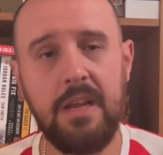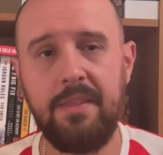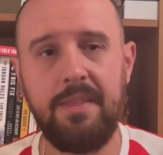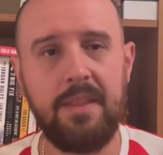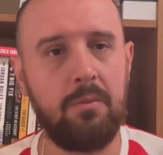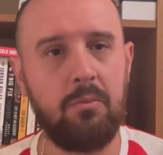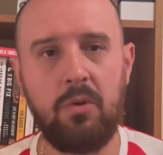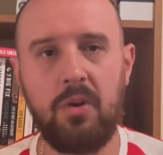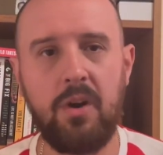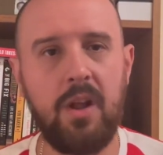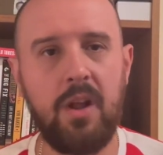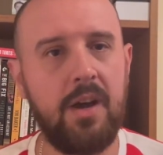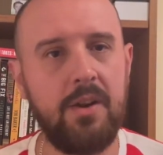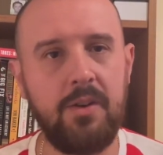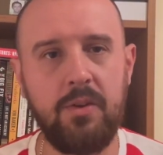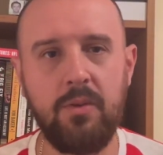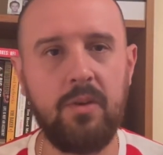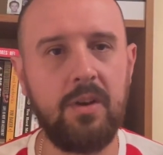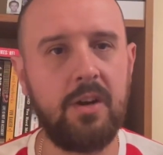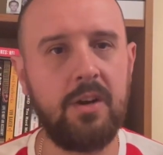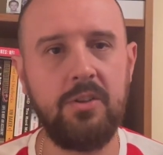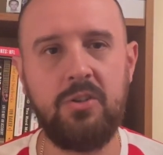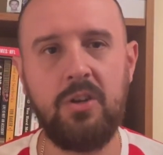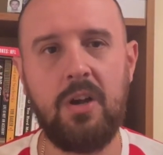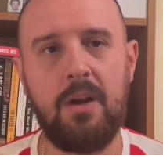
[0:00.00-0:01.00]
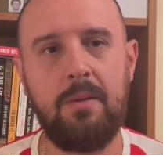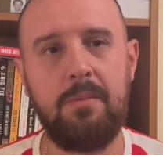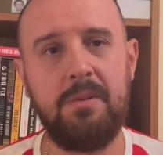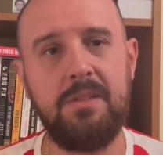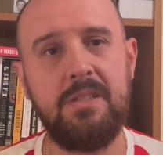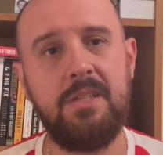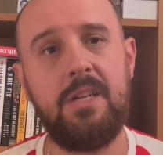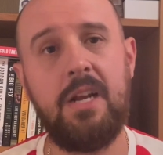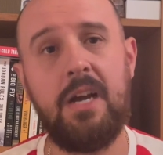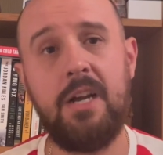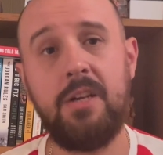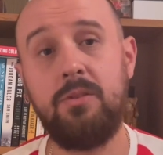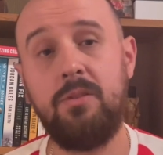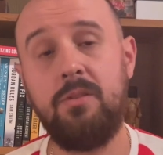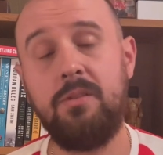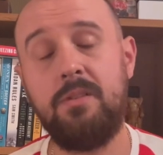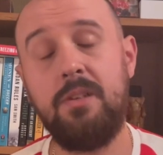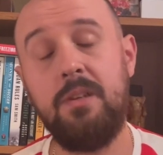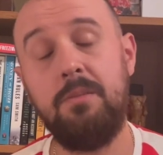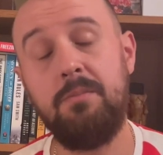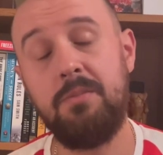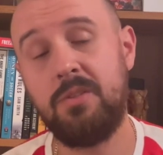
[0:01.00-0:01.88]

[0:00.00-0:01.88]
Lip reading: then we're not doing our job as a national team.